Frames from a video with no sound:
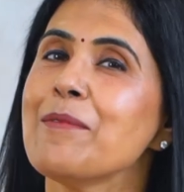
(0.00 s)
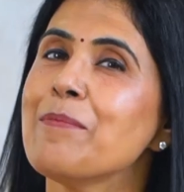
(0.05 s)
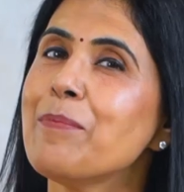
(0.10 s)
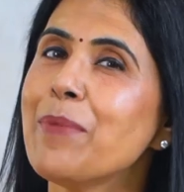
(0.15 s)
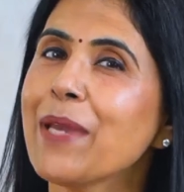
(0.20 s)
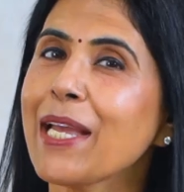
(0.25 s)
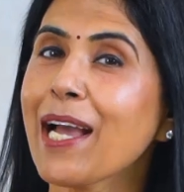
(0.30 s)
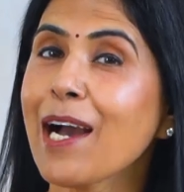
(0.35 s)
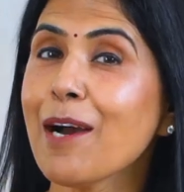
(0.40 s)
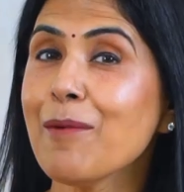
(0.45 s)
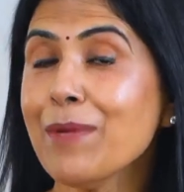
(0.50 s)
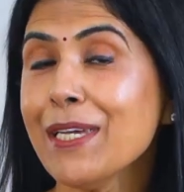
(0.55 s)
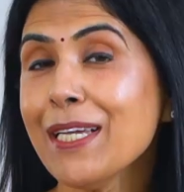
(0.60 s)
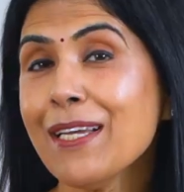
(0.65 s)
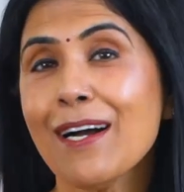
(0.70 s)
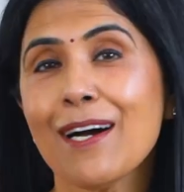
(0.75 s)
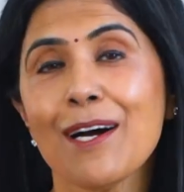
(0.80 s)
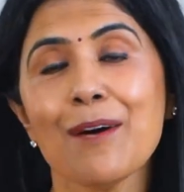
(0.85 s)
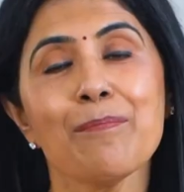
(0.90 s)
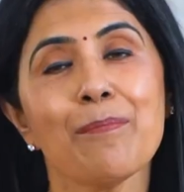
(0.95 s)
Becoming
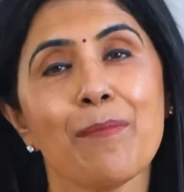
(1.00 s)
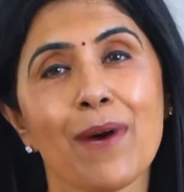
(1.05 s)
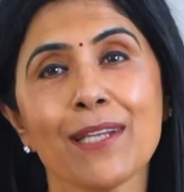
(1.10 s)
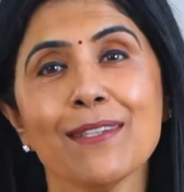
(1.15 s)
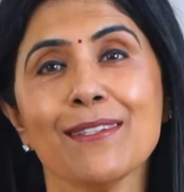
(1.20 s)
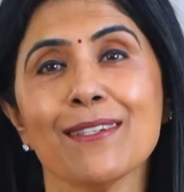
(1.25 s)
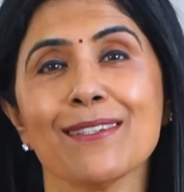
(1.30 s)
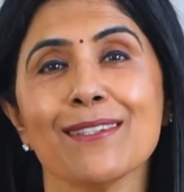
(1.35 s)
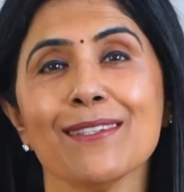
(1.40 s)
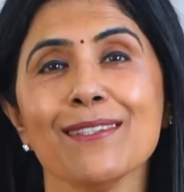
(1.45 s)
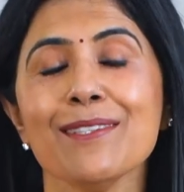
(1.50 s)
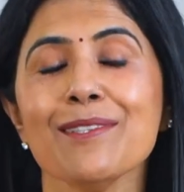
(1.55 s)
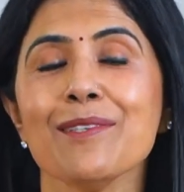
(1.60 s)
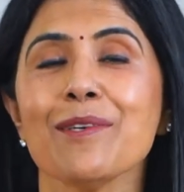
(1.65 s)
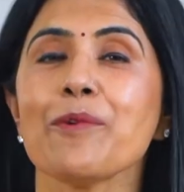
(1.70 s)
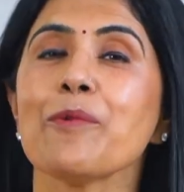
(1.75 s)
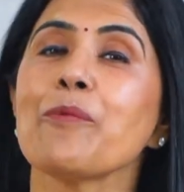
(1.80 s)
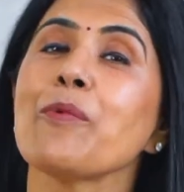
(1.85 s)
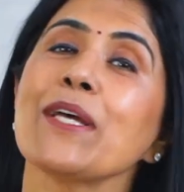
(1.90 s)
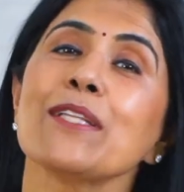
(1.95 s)
a mother,
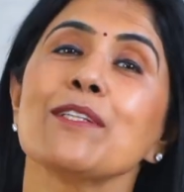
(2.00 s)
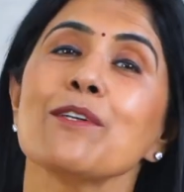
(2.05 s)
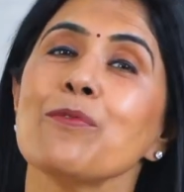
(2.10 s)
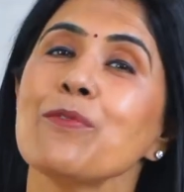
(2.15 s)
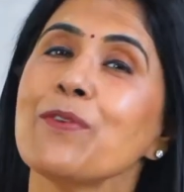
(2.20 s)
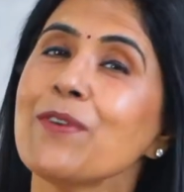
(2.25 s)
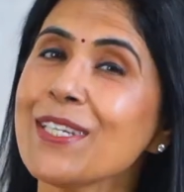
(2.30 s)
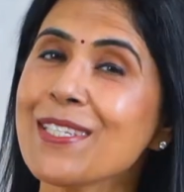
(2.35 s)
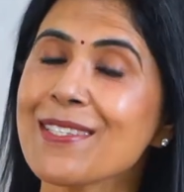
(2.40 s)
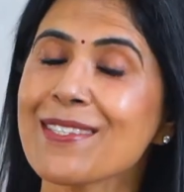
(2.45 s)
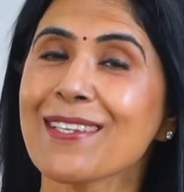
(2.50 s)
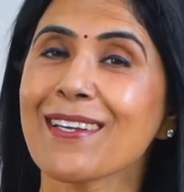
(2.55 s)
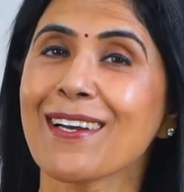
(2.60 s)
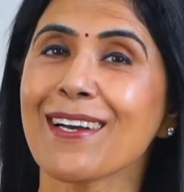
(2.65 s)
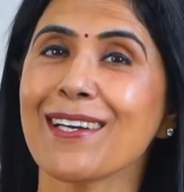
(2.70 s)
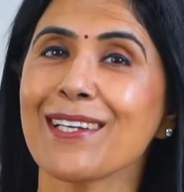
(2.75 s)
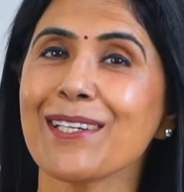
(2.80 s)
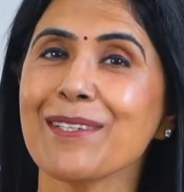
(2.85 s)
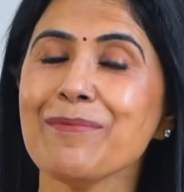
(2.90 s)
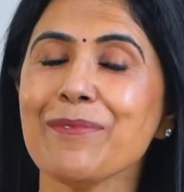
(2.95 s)
whether first
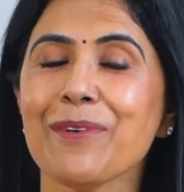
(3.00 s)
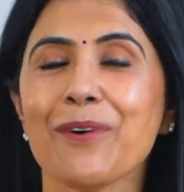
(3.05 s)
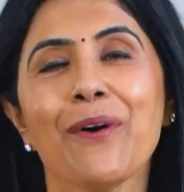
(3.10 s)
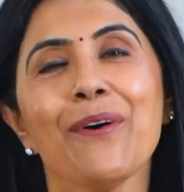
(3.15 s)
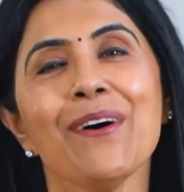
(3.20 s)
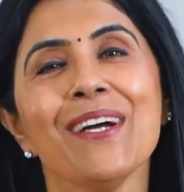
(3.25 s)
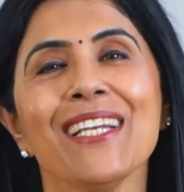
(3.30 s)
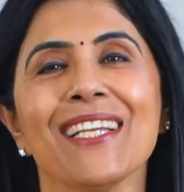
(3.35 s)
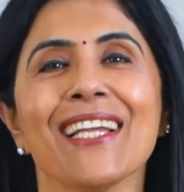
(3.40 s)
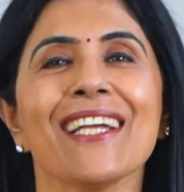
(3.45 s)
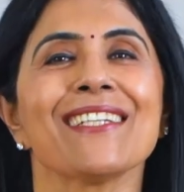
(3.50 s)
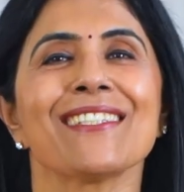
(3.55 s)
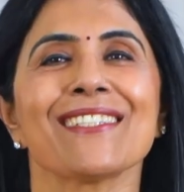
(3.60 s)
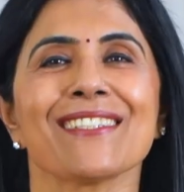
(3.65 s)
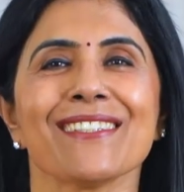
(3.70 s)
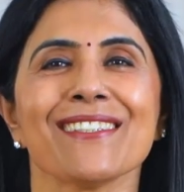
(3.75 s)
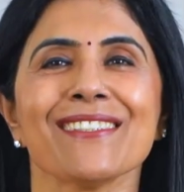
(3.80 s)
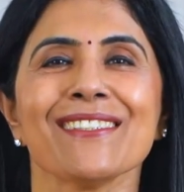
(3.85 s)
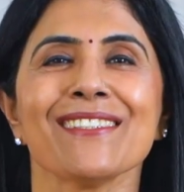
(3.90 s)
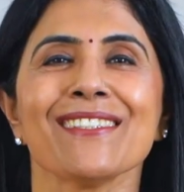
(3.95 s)
time or
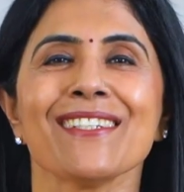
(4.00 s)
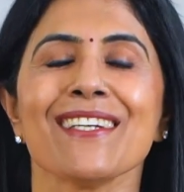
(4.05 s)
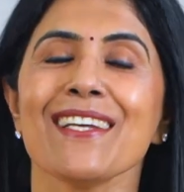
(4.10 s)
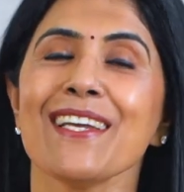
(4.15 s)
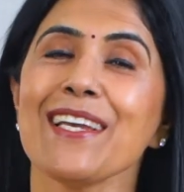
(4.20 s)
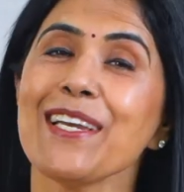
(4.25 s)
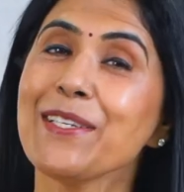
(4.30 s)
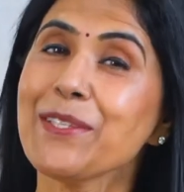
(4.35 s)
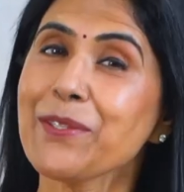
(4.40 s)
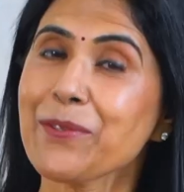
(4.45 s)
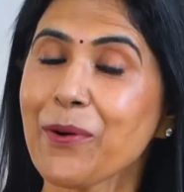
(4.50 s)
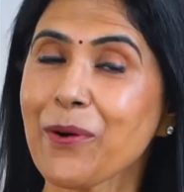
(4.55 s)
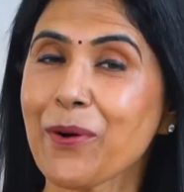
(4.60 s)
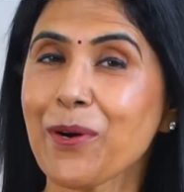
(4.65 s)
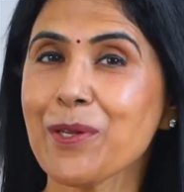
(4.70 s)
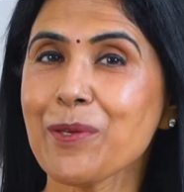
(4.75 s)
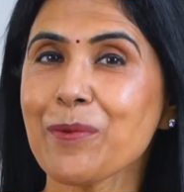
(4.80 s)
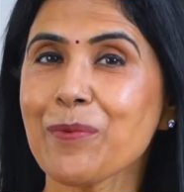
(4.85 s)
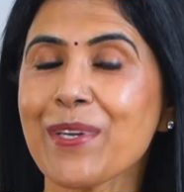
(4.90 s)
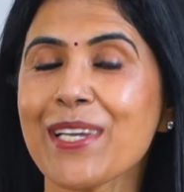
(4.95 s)
later, is
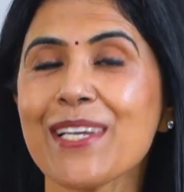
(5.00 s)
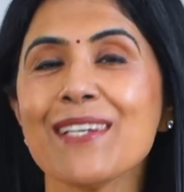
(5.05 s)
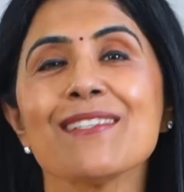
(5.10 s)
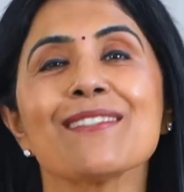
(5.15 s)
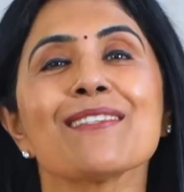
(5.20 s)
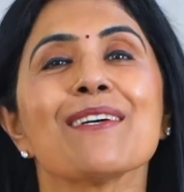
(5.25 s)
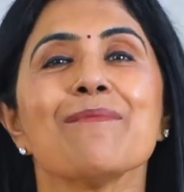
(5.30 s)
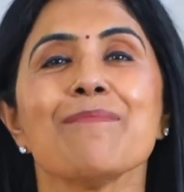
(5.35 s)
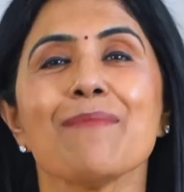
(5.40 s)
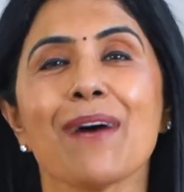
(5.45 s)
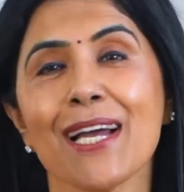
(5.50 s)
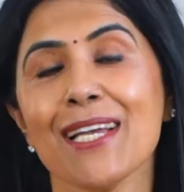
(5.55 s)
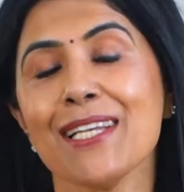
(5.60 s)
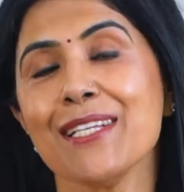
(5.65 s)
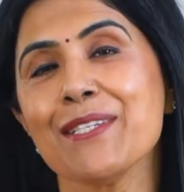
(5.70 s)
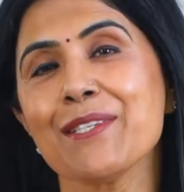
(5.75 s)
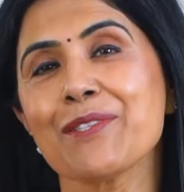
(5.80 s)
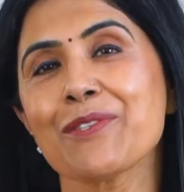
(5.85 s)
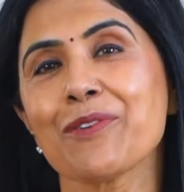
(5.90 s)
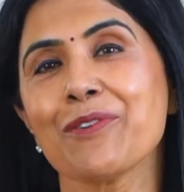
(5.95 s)
always a
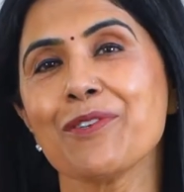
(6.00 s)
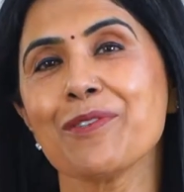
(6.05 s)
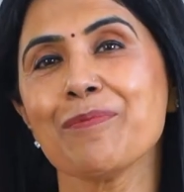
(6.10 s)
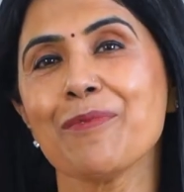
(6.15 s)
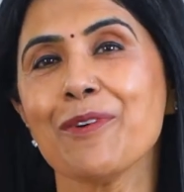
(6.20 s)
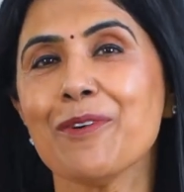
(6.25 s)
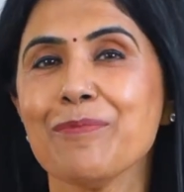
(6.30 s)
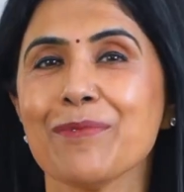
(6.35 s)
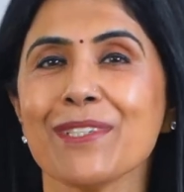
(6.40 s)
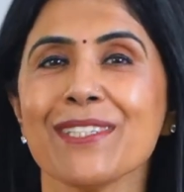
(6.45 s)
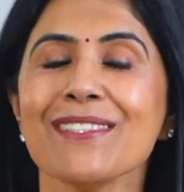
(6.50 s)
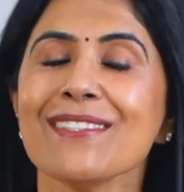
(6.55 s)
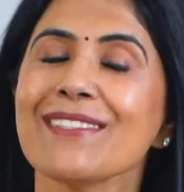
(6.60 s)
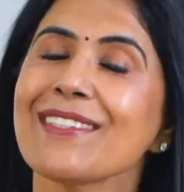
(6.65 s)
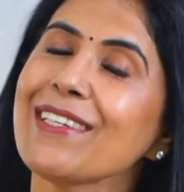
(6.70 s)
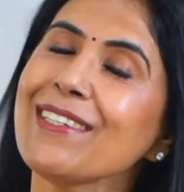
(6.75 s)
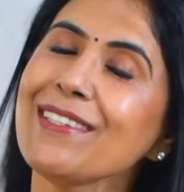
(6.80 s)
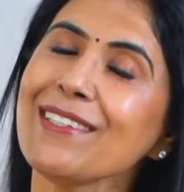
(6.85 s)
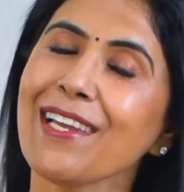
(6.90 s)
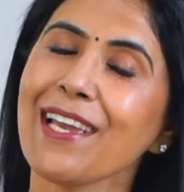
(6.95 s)
milestone moment
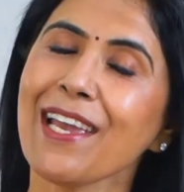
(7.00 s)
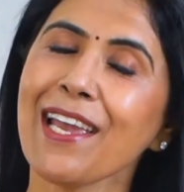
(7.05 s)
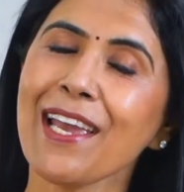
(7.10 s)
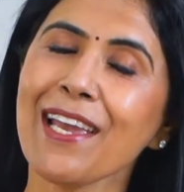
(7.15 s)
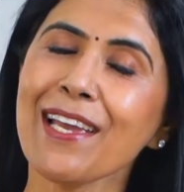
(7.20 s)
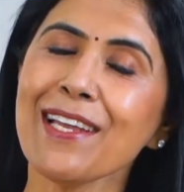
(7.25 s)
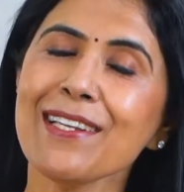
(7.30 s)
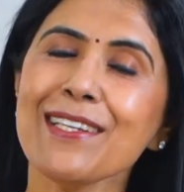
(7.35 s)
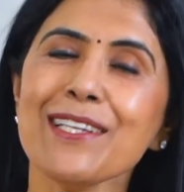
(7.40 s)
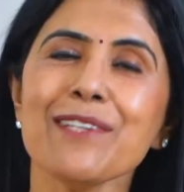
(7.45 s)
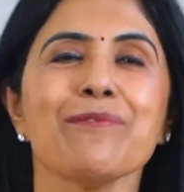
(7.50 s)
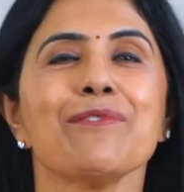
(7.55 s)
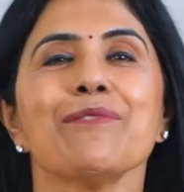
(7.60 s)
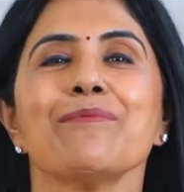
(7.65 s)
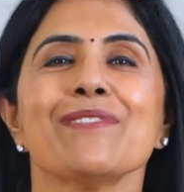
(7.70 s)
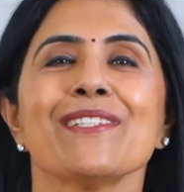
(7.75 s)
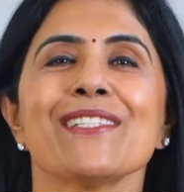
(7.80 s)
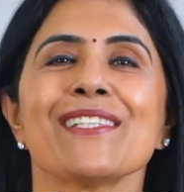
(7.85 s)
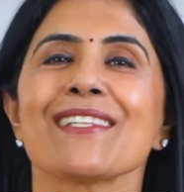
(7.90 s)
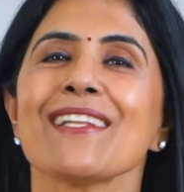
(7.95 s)
in any
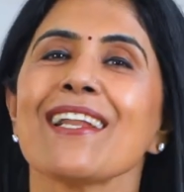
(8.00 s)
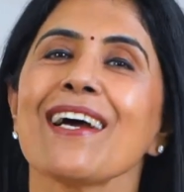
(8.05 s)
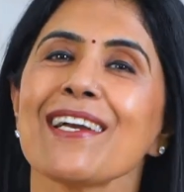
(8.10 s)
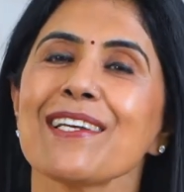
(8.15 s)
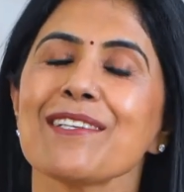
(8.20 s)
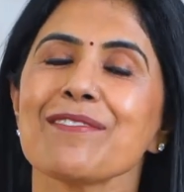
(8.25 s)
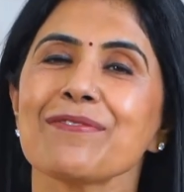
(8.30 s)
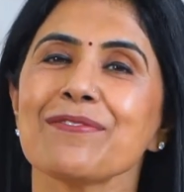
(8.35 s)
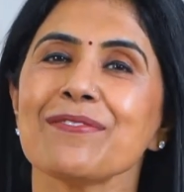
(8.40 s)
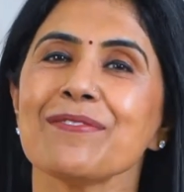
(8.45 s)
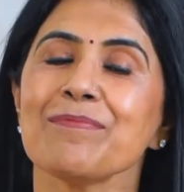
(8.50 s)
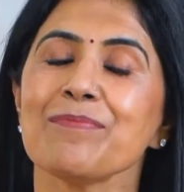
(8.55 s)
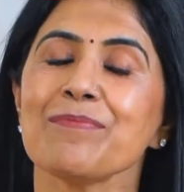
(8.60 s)
woman's life.